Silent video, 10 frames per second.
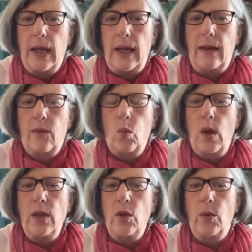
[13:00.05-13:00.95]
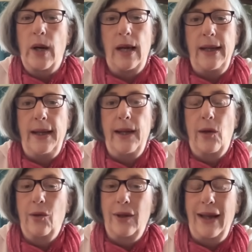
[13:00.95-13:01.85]
It's when you are
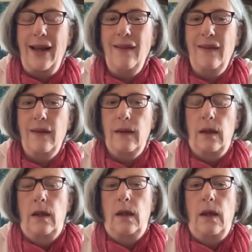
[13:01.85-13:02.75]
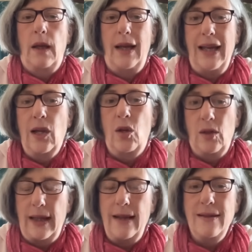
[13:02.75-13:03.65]
ego less, ego
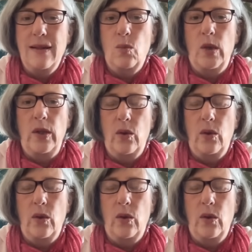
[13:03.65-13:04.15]
less, when